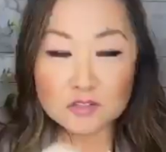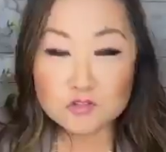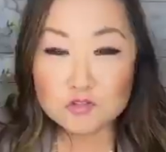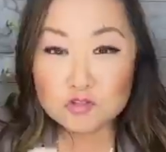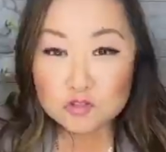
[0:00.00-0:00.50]

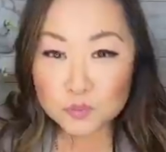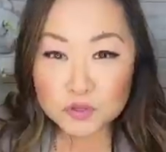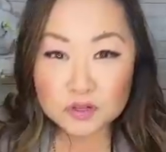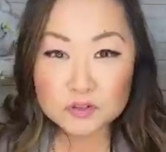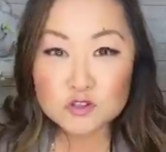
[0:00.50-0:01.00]
It's
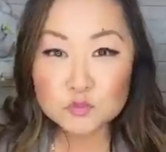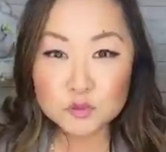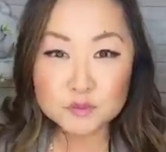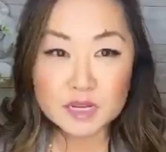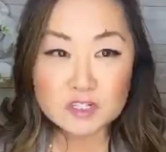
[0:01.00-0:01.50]
super,
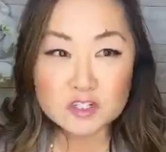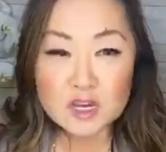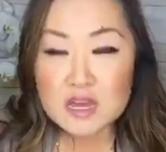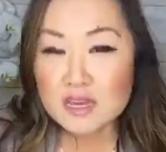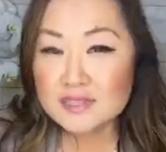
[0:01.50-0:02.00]
super plush.
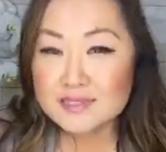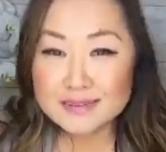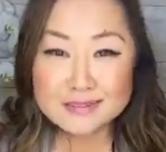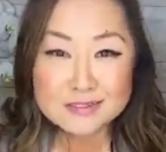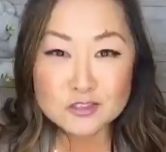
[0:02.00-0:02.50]
It's
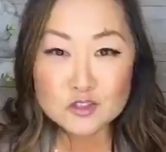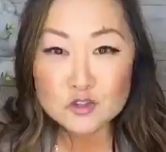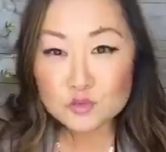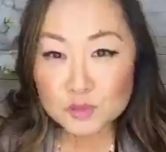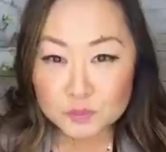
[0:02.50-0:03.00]
like
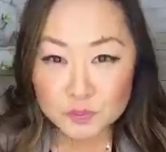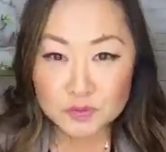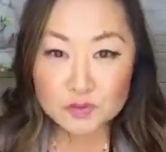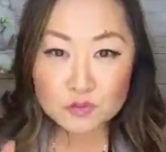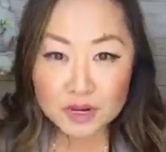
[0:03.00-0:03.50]
triple
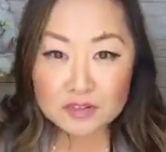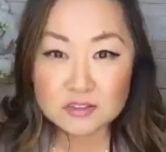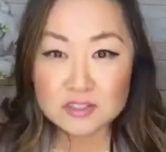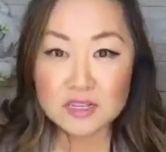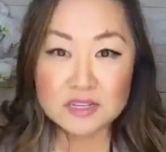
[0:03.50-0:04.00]
the
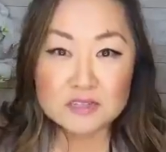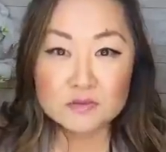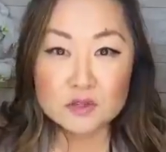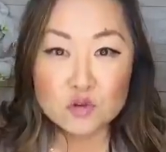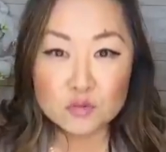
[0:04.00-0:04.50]
regular size of
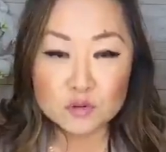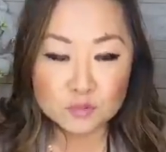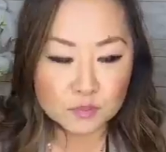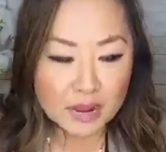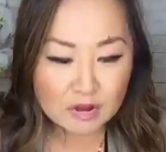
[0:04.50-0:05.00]
a
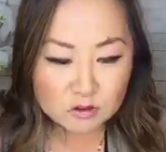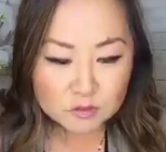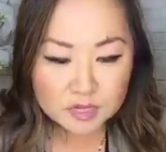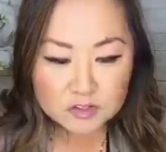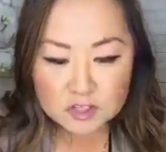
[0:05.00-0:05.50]
normal powder
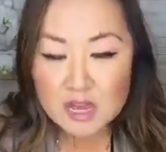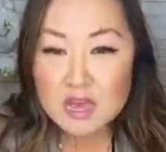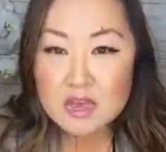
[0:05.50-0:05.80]
brush.